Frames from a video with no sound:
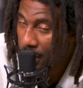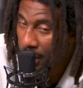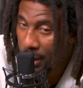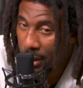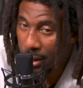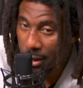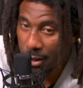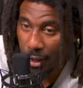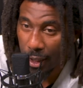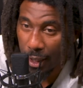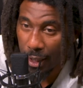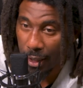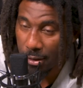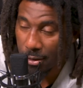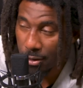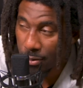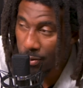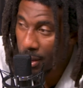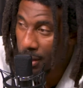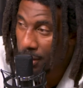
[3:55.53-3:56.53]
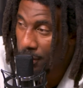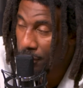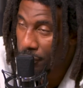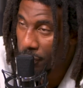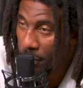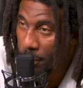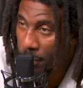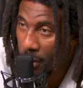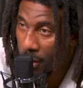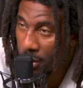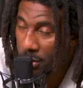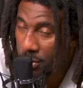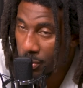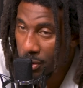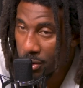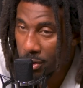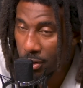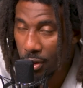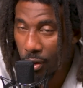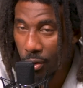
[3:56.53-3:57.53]
And these cats was running the football. So
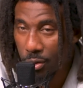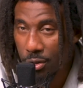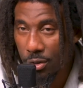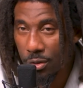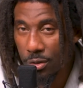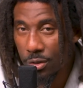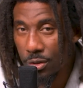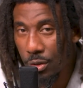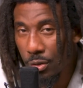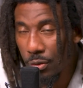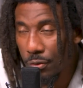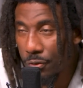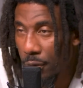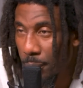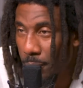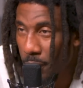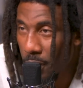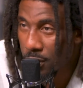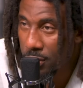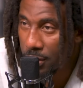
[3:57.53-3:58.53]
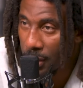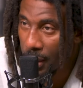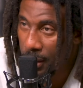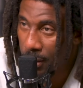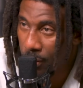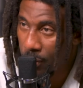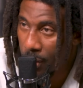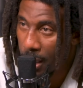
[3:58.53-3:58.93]
we used to go to Duke Football Stadium,